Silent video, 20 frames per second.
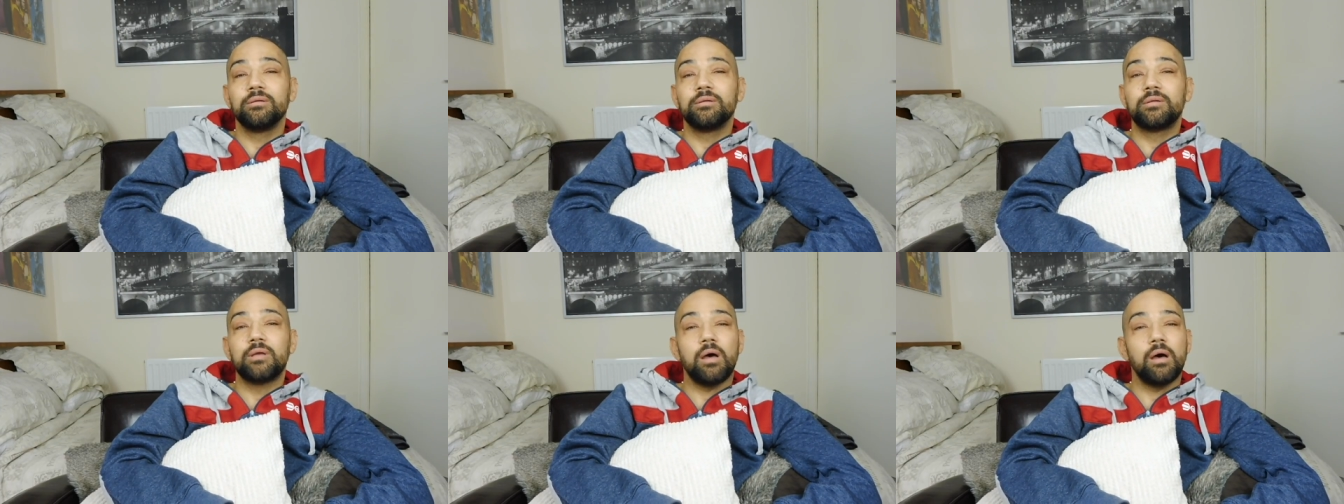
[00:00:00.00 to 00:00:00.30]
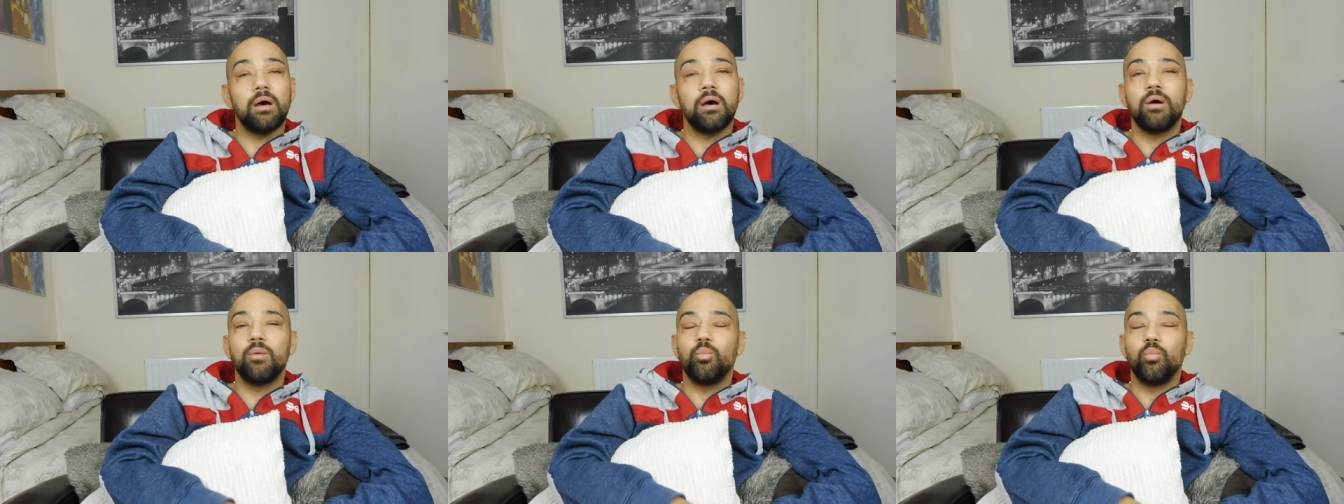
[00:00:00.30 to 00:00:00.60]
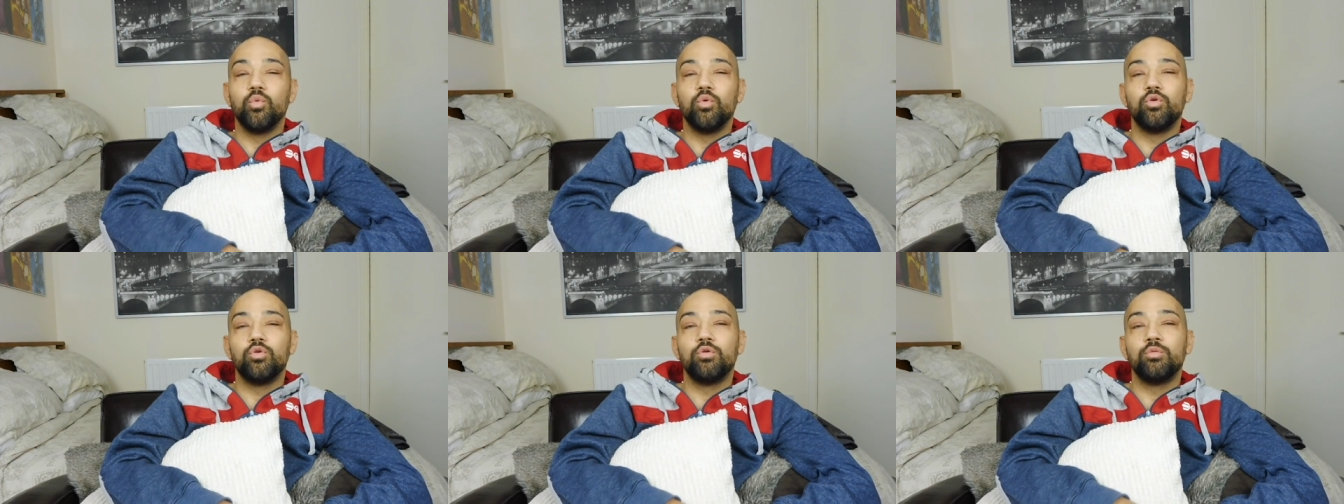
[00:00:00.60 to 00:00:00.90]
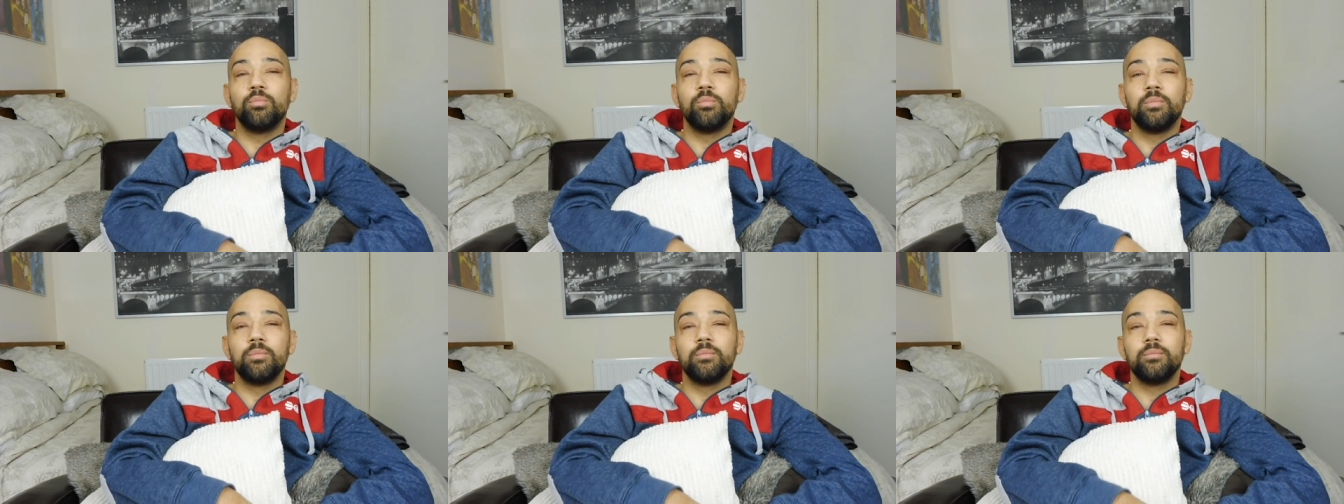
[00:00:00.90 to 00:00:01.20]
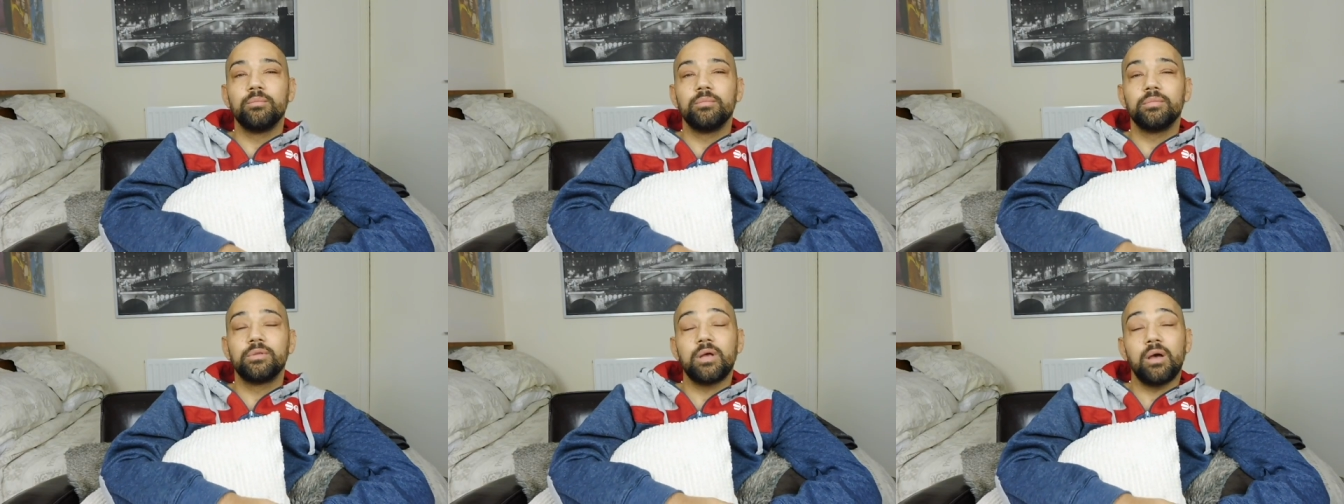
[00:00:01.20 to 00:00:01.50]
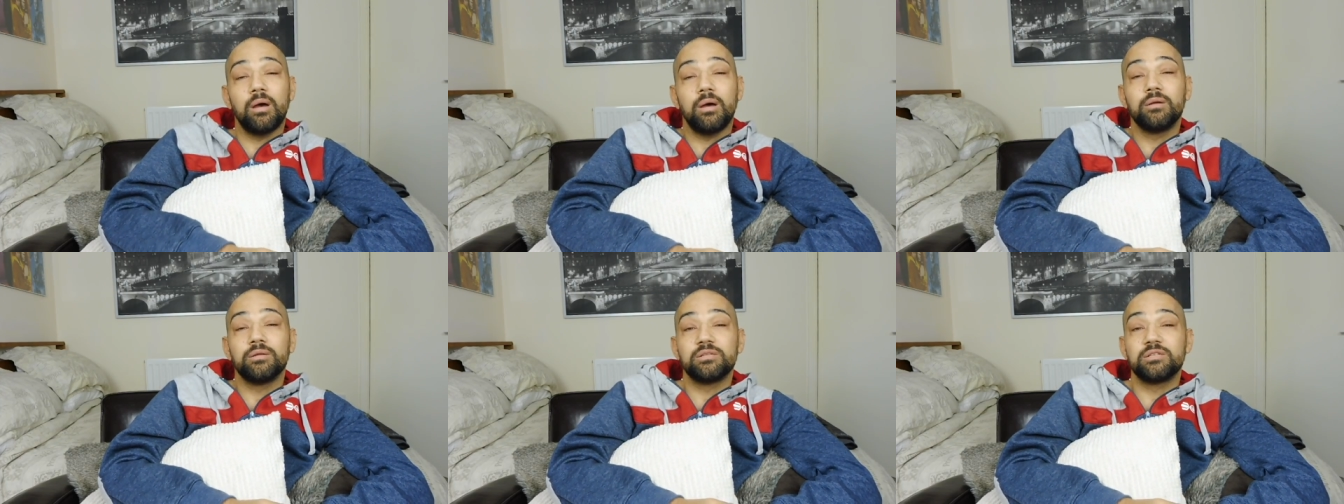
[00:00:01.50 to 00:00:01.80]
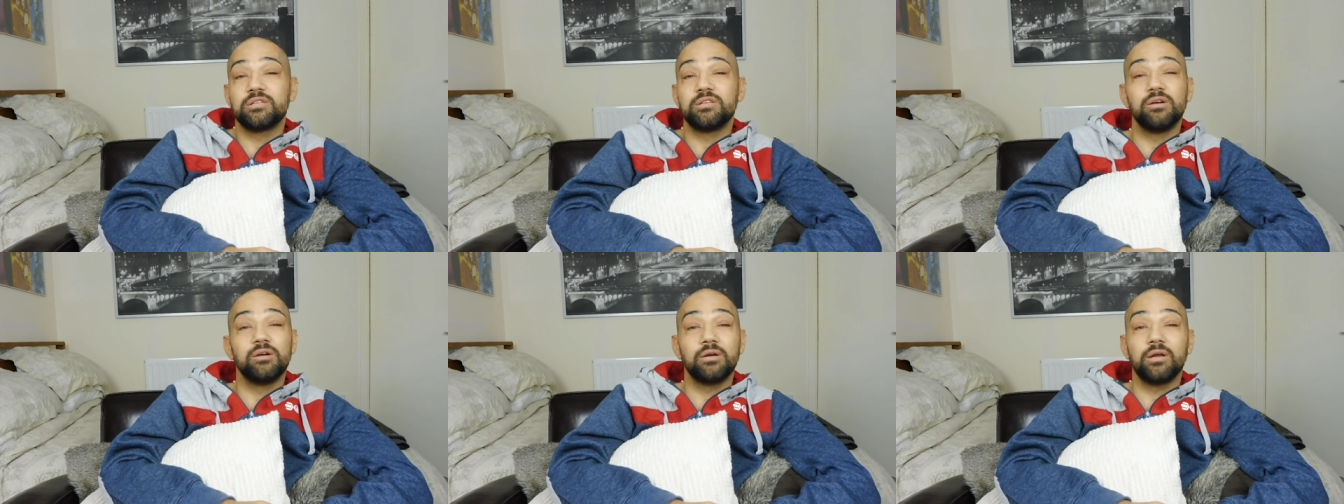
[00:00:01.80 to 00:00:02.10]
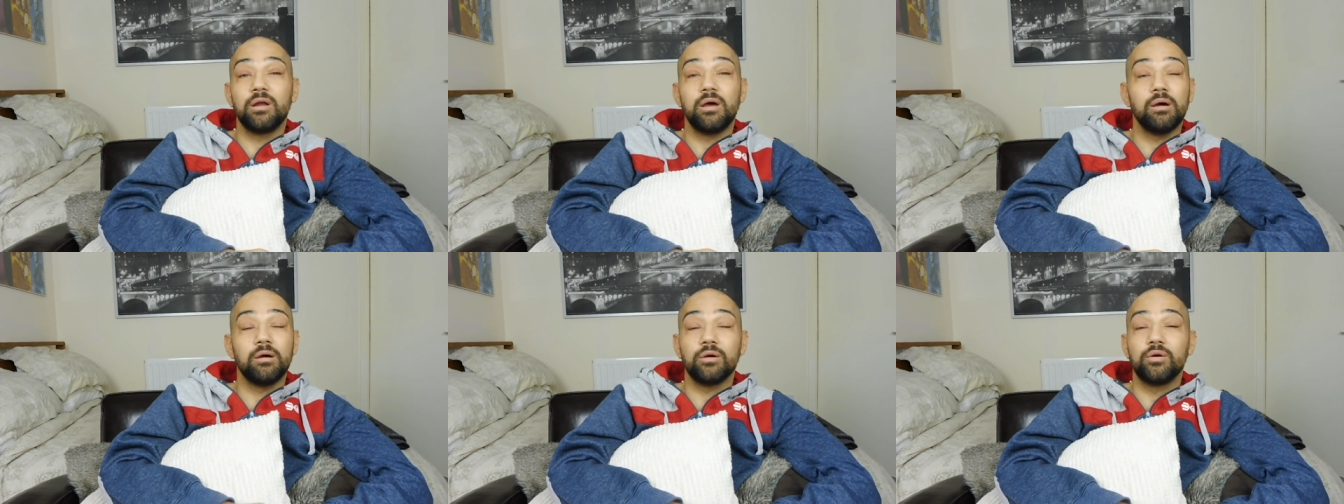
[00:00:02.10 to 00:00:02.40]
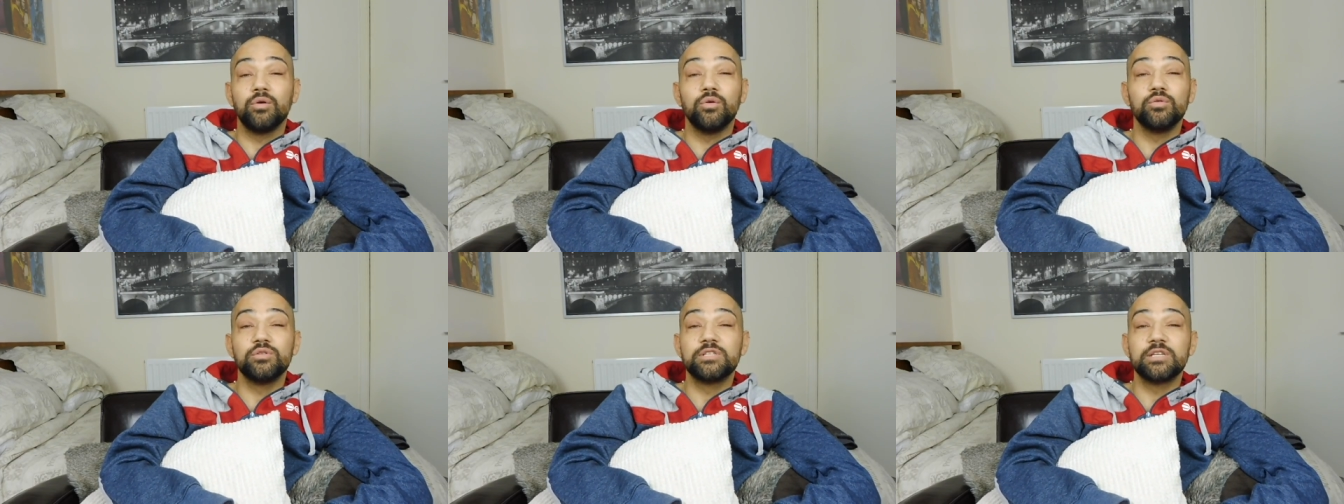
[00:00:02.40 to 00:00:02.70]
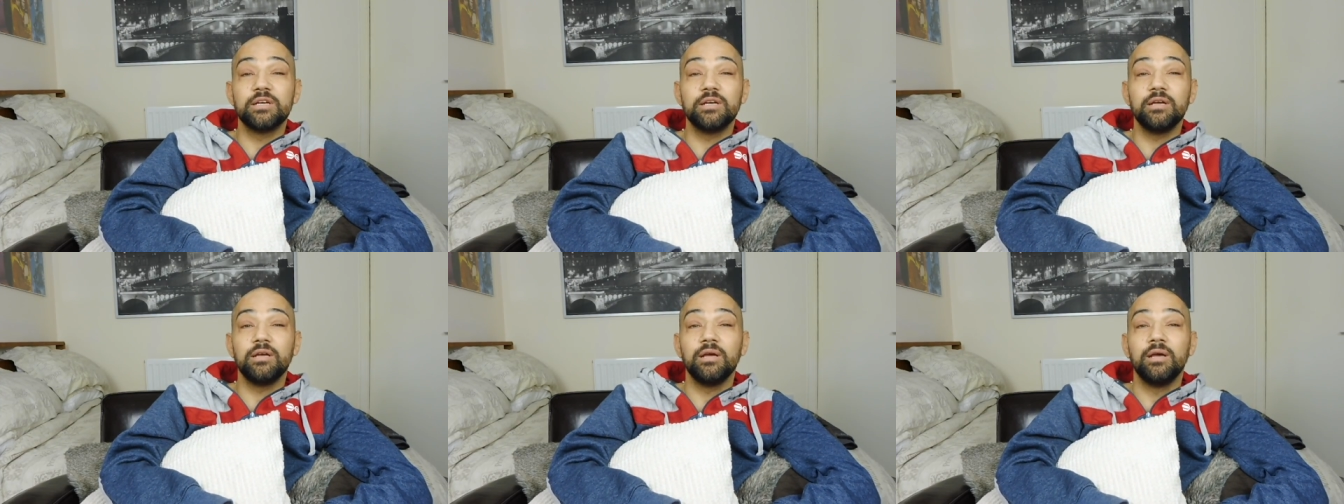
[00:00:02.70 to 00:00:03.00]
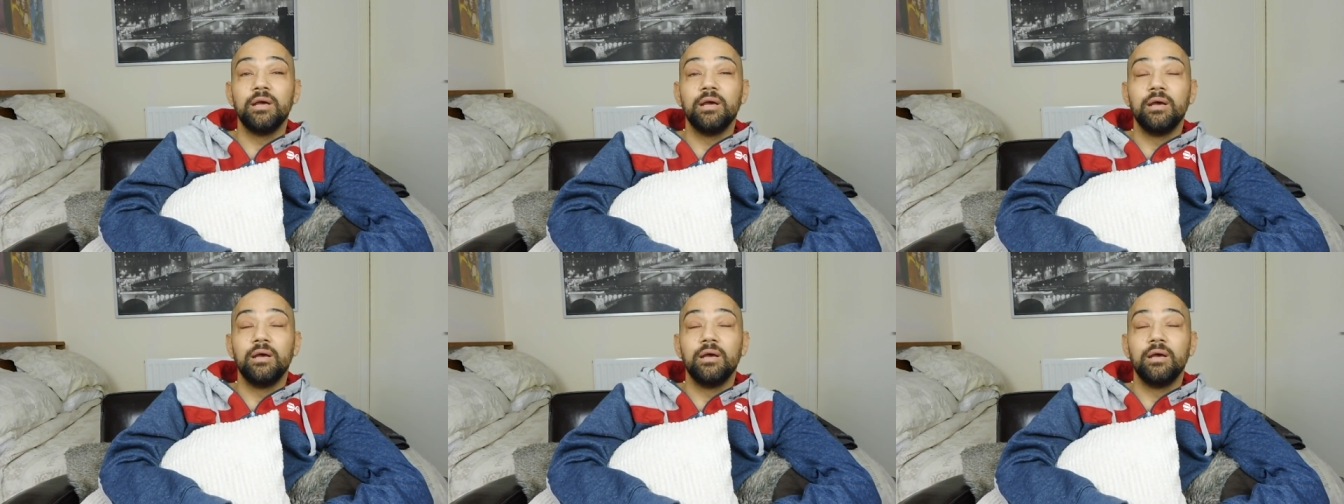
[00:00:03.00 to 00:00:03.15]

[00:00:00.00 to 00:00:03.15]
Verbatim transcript: that aren't warm, that aren't snug and aren't cozy,